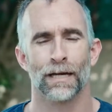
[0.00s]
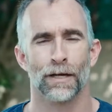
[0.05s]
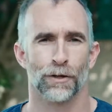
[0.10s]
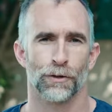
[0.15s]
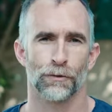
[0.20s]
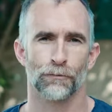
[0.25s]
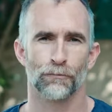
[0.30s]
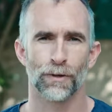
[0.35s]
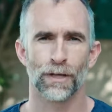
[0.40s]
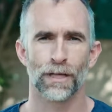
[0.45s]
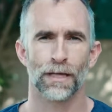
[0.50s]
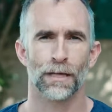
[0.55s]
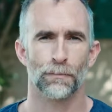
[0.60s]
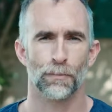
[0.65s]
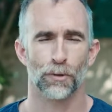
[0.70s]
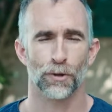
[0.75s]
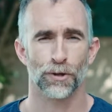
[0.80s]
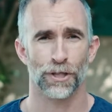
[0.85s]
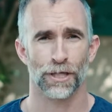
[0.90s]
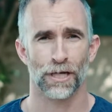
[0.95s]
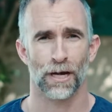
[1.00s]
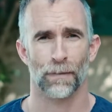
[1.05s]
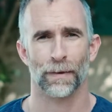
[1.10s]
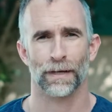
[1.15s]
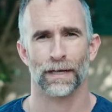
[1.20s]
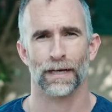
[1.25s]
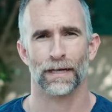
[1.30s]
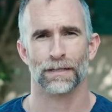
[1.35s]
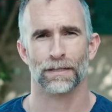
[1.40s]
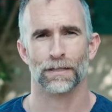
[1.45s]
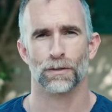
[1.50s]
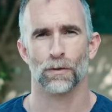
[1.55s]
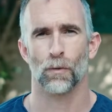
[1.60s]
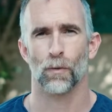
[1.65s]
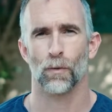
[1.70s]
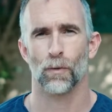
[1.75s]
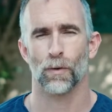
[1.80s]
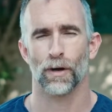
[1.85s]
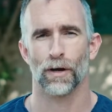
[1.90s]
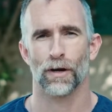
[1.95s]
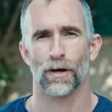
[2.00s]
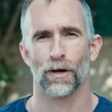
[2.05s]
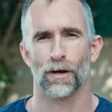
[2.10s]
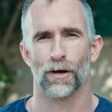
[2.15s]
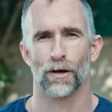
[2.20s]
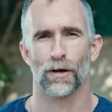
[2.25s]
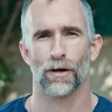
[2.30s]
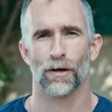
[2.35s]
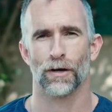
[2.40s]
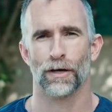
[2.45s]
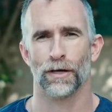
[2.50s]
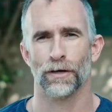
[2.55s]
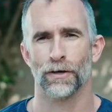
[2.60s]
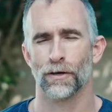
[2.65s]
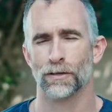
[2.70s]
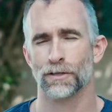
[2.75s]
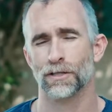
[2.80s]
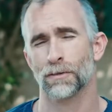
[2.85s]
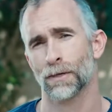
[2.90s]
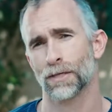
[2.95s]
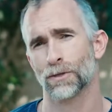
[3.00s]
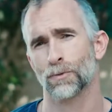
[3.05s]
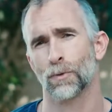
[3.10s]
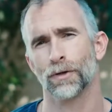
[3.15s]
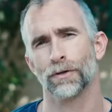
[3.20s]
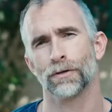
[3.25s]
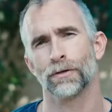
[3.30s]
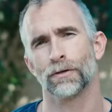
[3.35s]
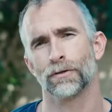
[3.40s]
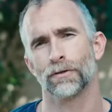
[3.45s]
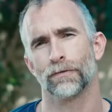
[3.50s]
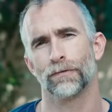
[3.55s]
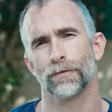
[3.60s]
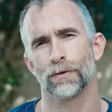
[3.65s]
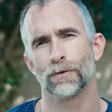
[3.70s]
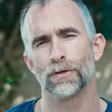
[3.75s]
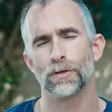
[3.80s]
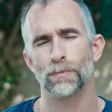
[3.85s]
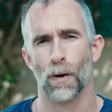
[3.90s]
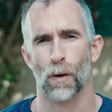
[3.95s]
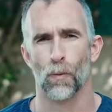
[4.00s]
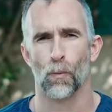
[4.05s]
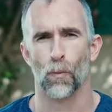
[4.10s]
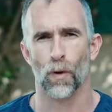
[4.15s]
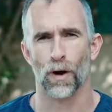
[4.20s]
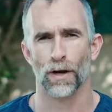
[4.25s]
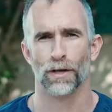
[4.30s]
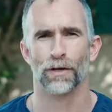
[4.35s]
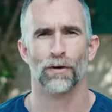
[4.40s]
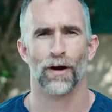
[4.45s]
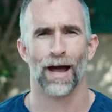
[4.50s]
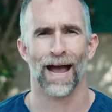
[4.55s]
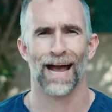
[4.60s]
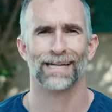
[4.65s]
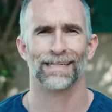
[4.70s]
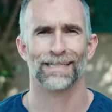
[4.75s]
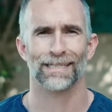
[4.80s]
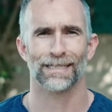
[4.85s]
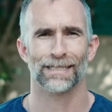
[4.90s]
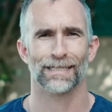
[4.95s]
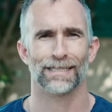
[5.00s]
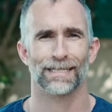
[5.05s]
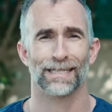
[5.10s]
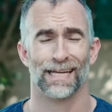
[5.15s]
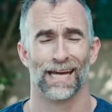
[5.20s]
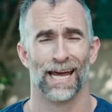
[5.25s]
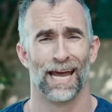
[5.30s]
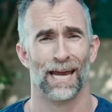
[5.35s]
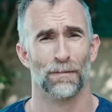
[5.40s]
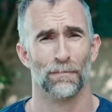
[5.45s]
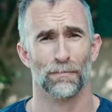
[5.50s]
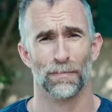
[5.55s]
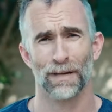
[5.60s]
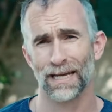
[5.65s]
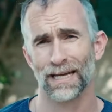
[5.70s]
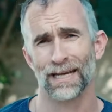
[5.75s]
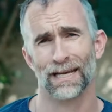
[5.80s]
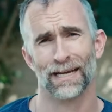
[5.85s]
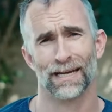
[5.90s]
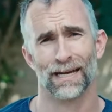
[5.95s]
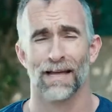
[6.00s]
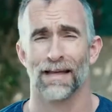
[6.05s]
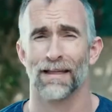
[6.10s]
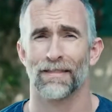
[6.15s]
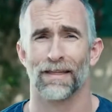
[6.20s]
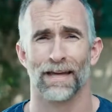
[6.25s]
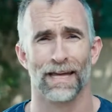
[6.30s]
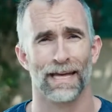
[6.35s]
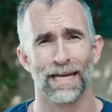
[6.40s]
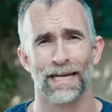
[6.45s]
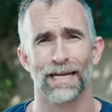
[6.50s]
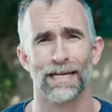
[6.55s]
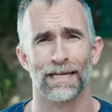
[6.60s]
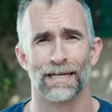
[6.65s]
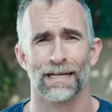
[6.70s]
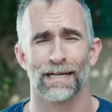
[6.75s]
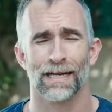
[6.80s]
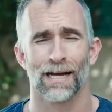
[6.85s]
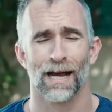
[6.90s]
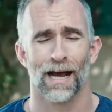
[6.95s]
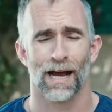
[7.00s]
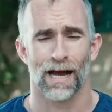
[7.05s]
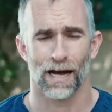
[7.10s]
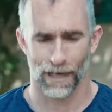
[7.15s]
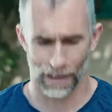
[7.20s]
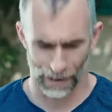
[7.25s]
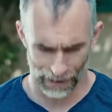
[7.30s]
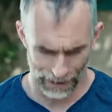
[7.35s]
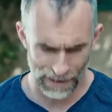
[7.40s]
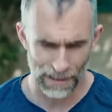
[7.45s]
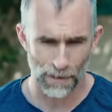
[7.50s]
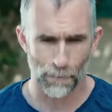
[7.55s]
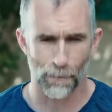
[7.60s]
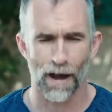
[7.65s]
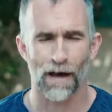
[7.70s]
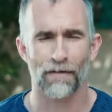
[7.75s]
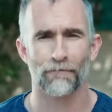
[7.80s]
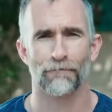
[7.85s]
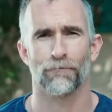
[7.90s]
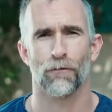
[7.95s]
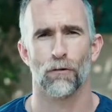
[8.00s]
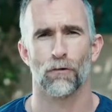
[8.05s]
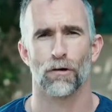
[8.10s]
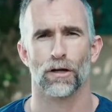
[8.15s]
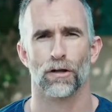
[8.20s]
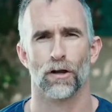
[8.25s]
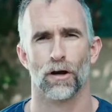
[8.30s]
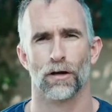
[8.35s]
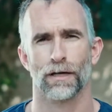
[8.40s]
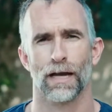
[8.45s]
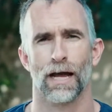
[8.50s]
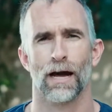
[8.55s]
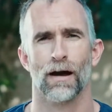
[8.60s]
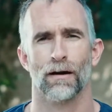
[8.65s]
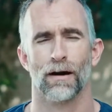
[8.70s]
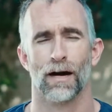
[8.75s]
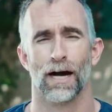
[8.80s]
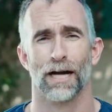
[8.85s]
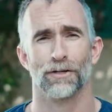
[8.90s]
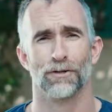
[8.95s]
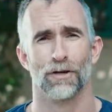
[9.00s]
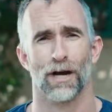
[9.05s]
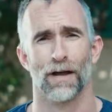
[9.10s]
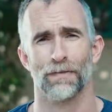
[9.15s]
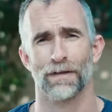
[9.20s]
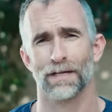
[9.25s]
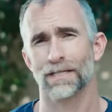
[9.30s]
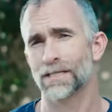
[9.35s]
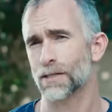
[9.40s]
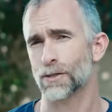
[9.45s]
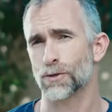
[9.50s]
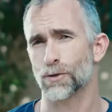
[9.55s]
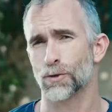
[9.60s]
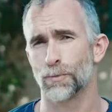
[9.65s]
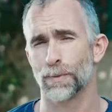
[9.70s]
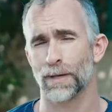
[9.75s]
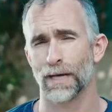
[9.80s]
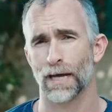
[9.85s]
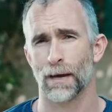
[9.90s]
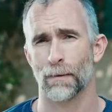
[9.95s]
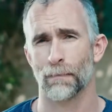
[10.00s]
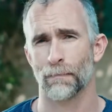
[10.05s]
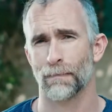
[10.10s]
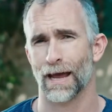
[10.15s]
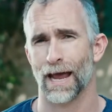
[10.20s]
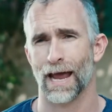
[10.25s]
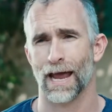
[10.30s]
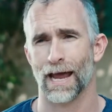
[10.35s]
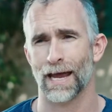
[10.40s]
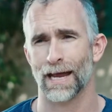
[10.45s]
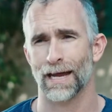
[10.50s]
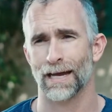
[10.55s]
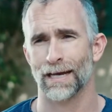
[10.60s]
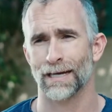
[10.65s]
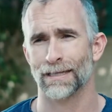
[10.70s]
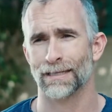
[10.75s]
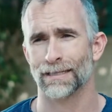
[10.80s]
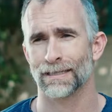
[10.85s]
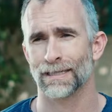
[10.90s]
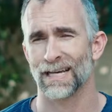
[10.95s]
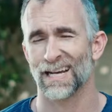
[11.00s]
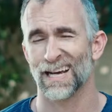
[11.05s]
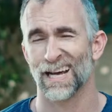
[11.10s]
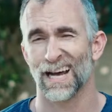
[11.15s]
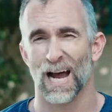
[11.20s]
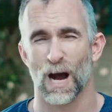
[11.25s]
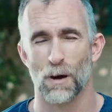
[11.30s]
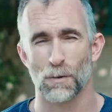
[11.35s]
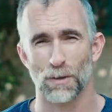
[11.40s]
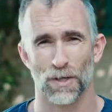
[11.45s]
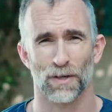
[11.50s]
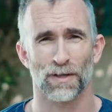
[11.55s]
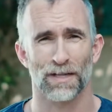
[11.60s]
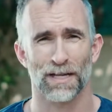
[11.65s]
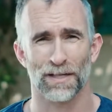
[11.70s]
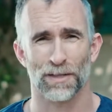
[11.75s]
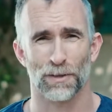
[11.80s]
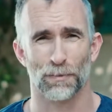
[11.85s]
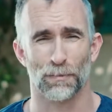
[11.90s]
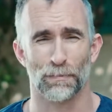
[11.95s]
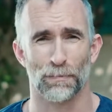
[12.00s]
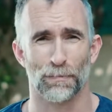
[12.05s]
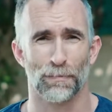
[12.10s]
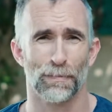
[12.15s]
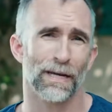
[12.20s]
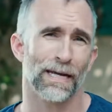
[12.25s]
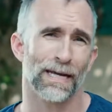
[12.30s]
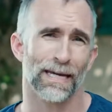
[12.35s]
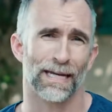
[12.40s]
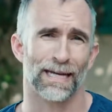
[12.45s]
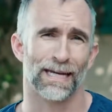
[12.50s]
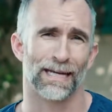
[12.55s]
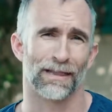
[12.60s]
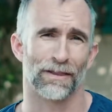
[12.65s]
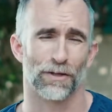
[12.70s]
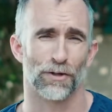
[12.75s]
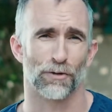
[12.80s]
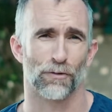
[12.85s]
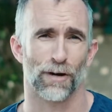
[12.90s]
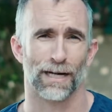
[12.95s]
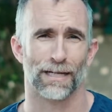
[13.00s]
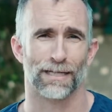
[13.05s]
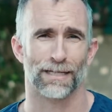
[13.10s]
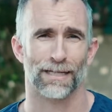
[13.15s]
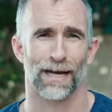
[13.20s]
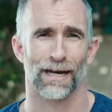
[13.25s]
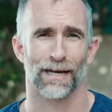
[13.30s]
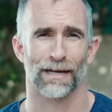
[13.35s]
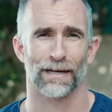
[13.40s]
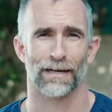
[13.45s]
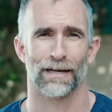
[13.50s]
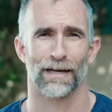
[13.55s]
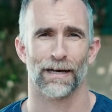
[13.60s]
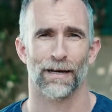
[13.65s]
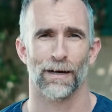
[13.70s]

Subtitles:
You're really pushing up against not so much what you can diffuse, but what your actors can be in. The heat, it's about 4 o'clock now. I tried this at 2 p.m. and I was only able to be in the direct sun